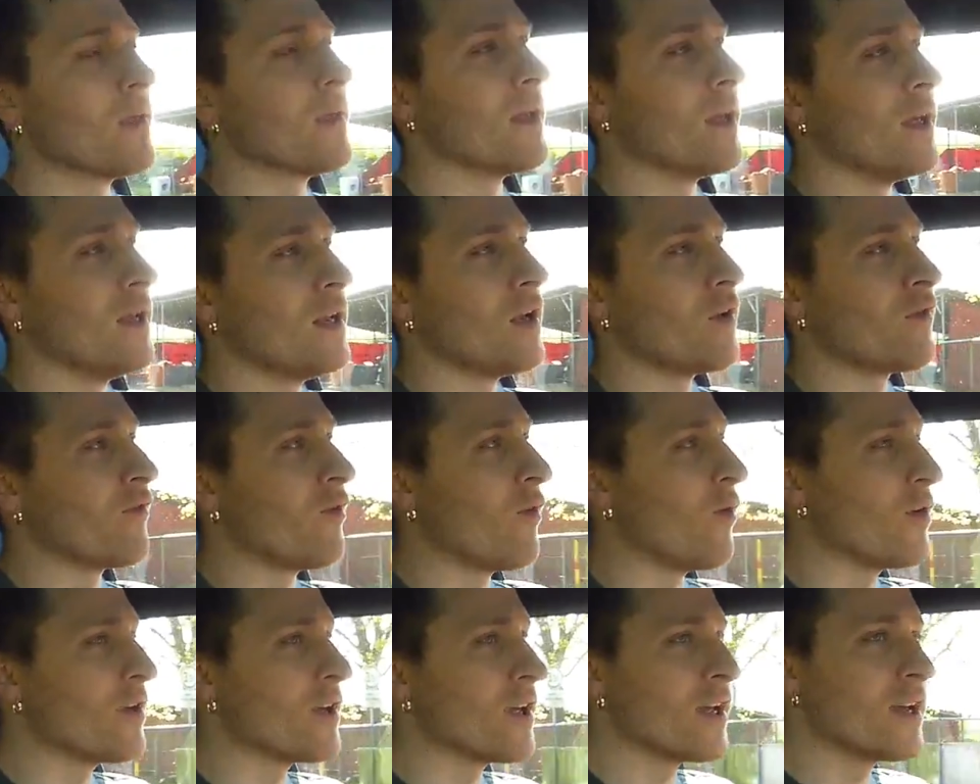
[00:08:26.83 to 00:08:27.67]
in that
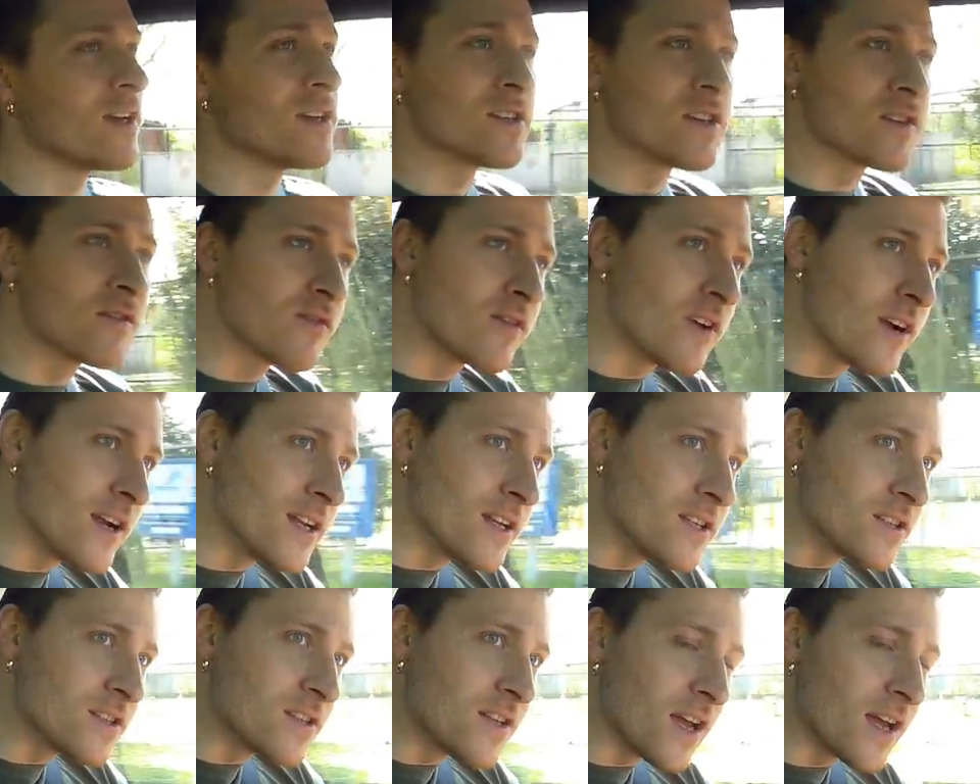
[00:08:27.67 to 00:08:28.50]
4 years of
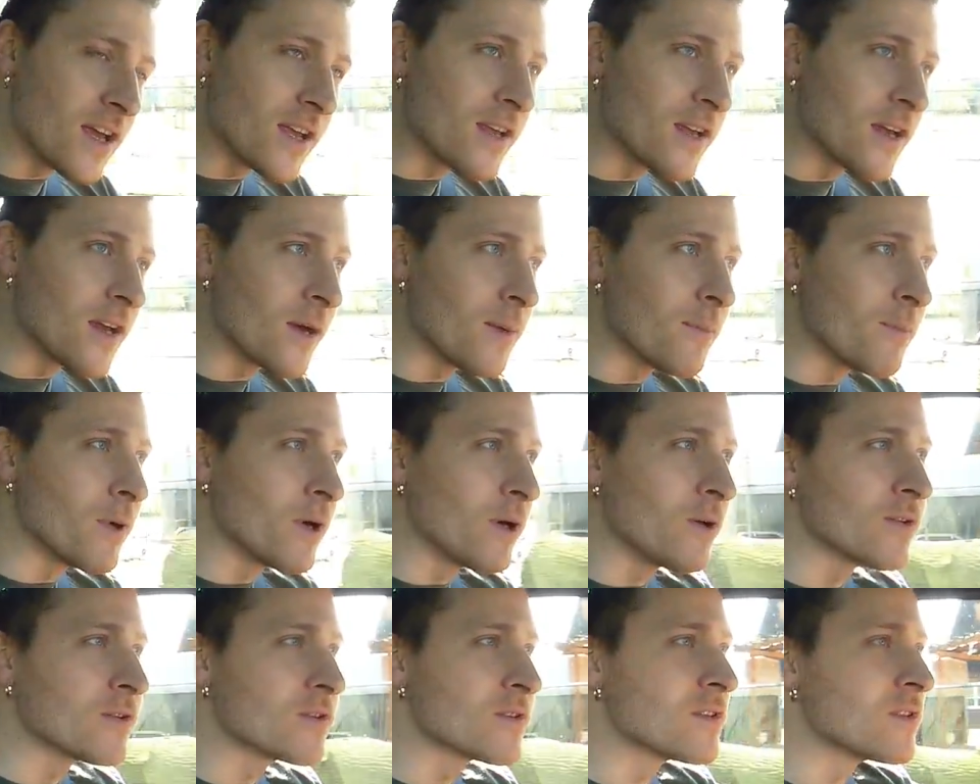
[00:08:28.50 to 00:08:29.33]
range they
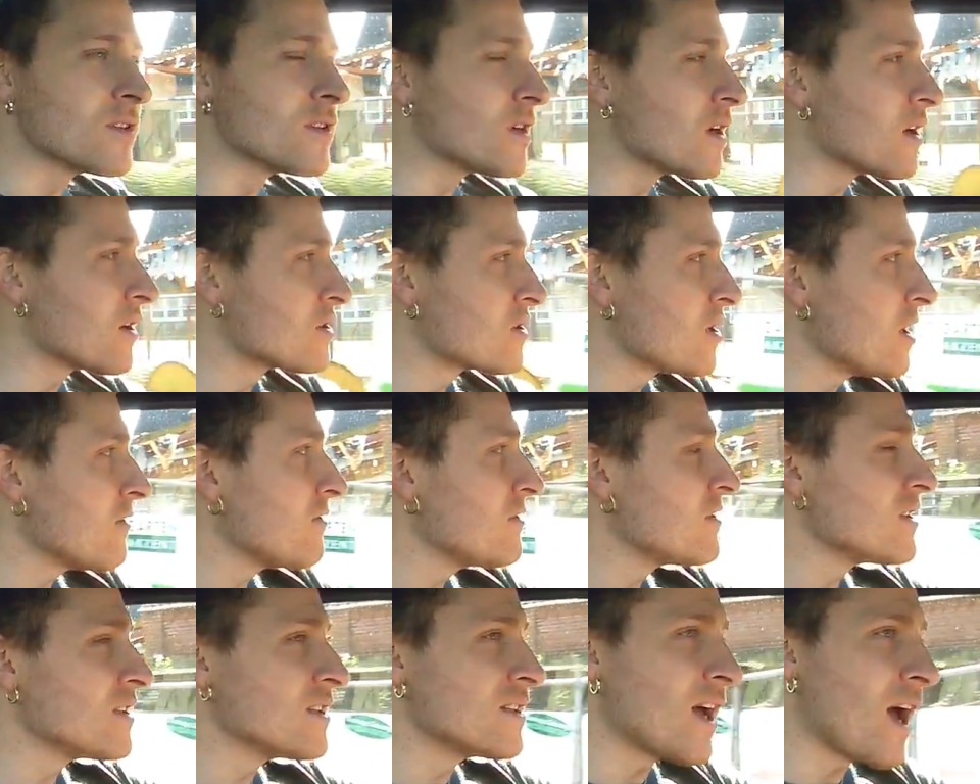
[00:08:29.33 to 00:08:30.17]
built
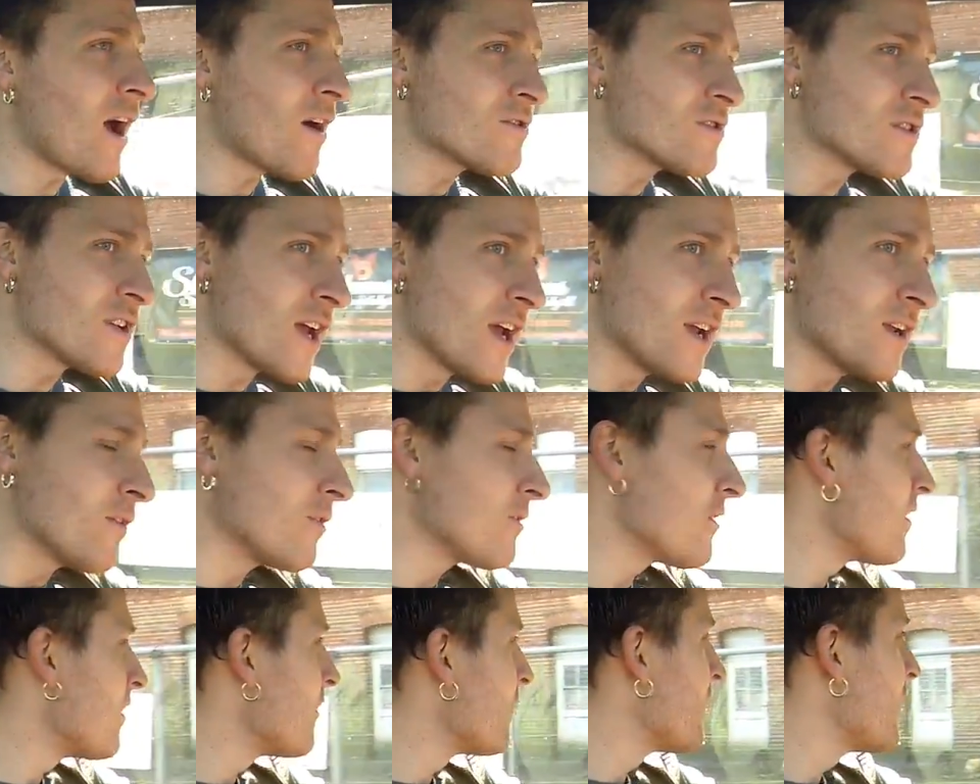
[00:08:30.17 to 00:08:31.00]

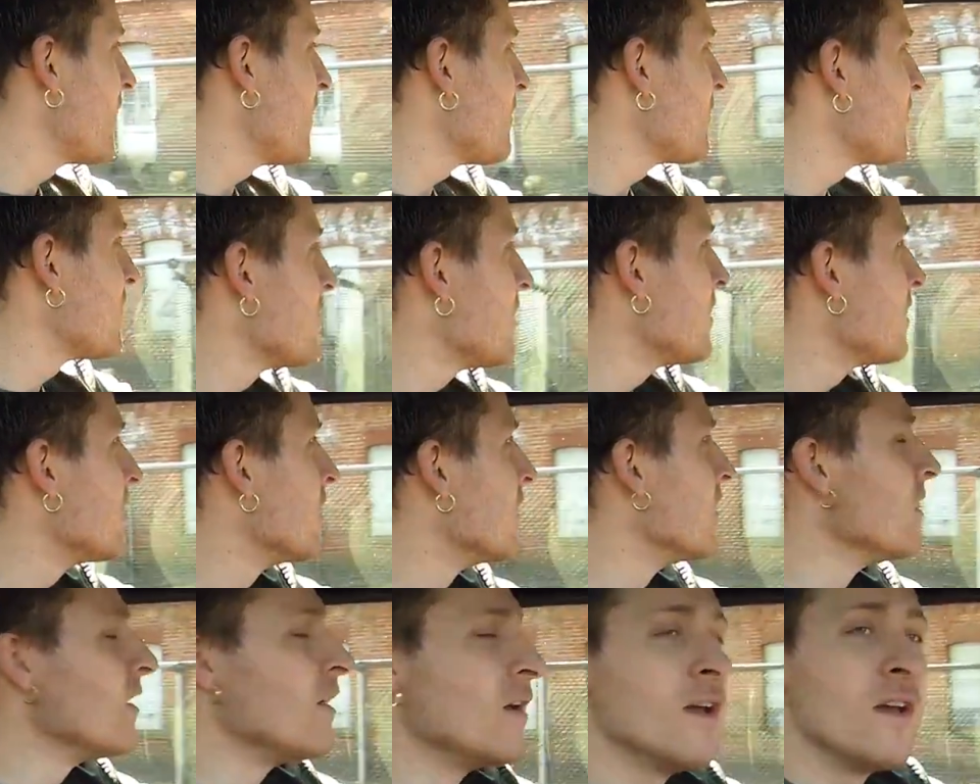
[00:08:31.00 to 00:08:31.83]
17,815
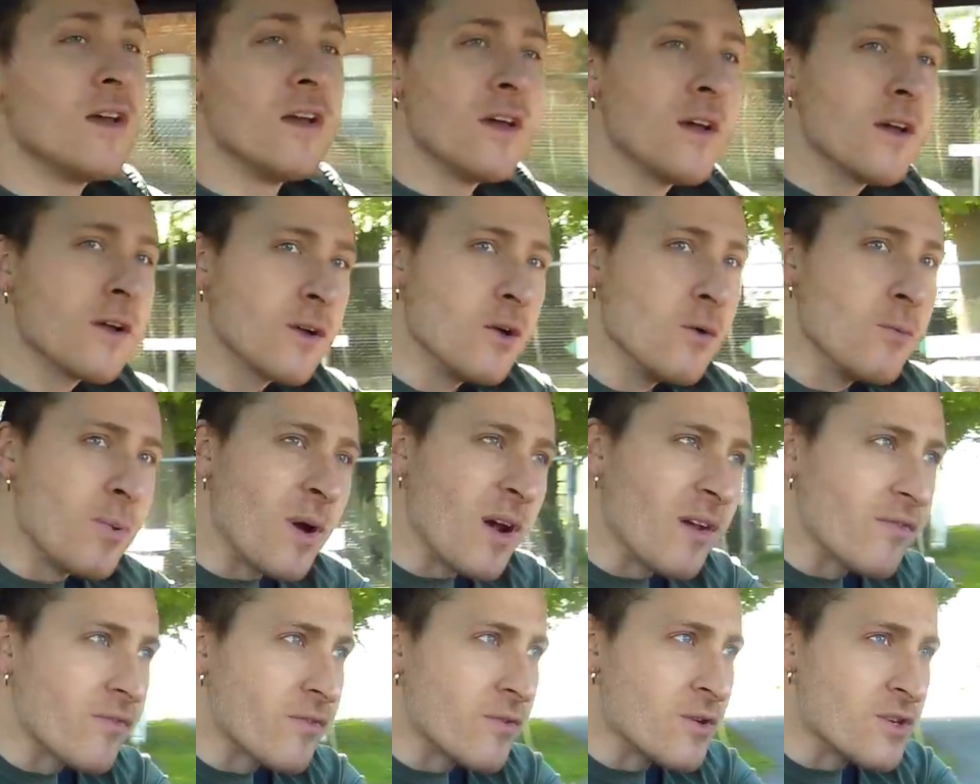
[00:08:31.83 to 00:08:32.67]

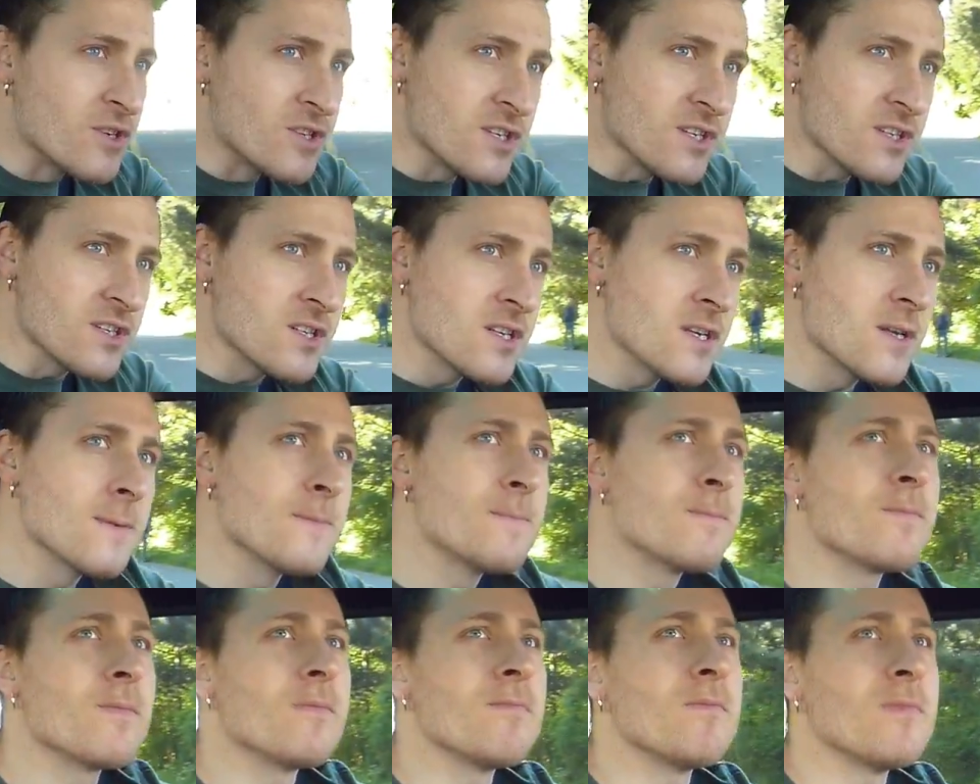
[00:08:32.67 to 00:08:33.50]
coupe versions.
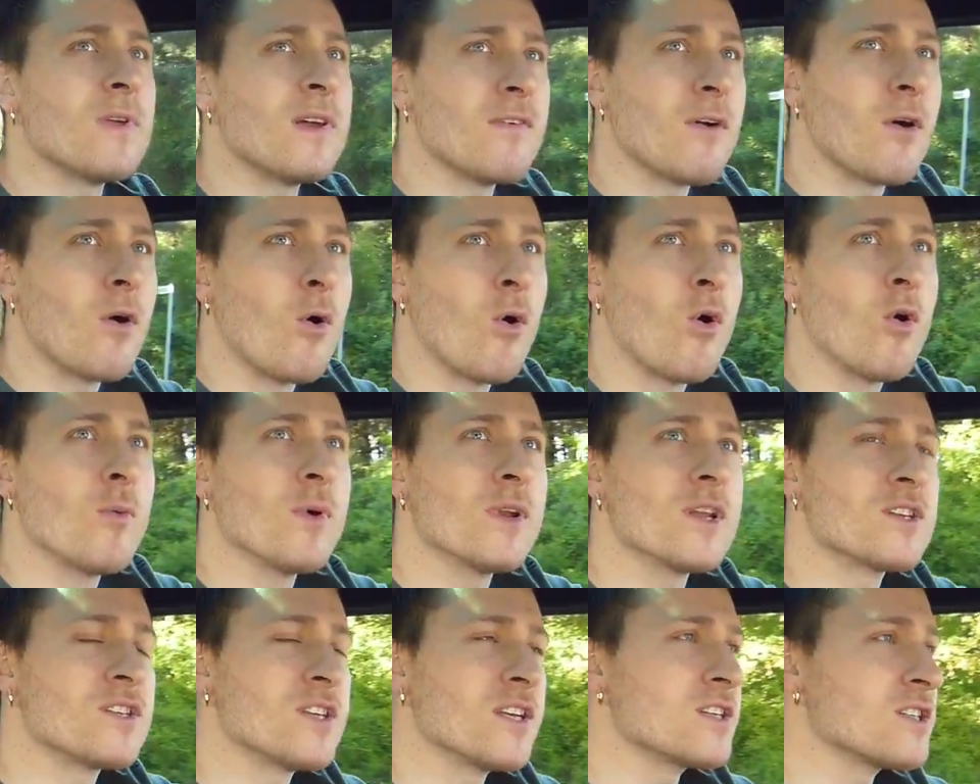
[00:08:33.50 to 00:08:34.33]
They were all
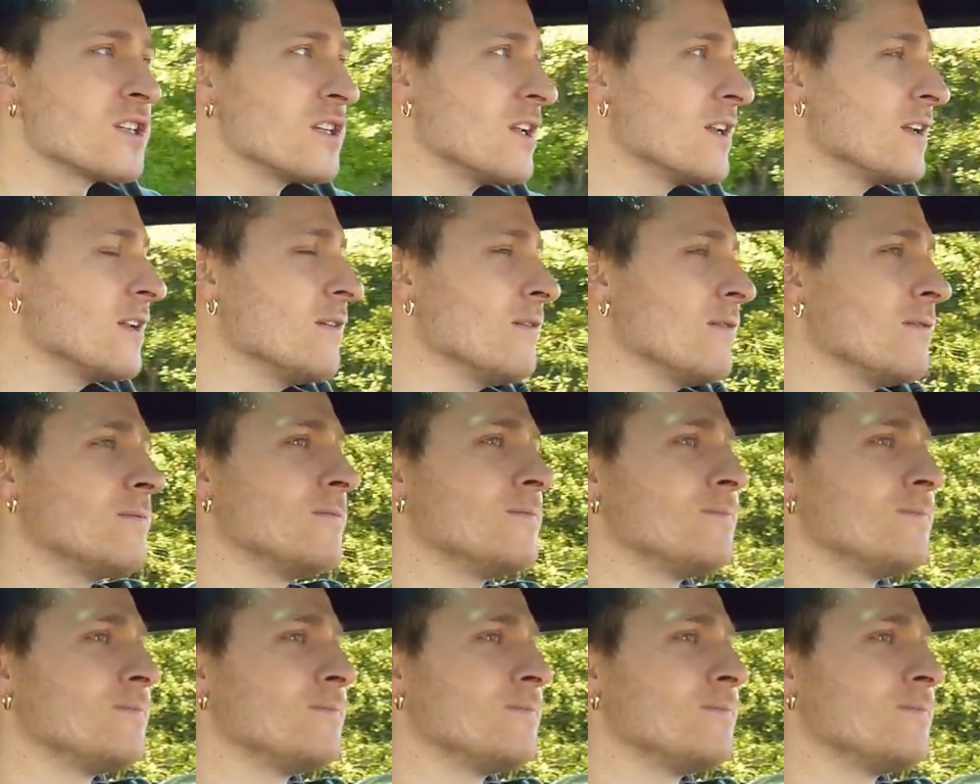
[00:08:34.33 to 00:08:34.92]
with a 6-cylinder.